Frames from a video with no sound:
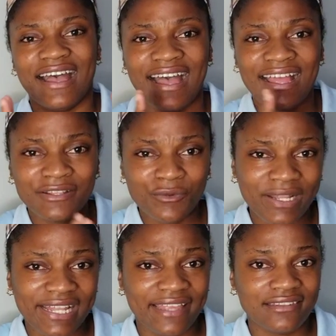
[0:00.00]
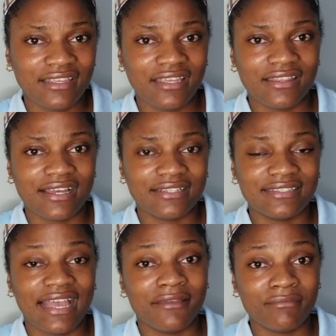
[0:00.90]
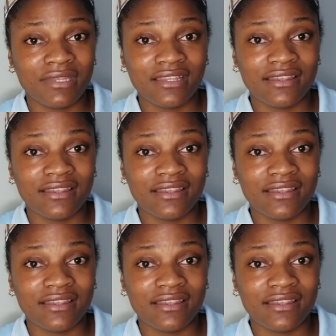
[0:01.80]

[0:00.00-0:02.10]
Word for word: And when I say that, I mean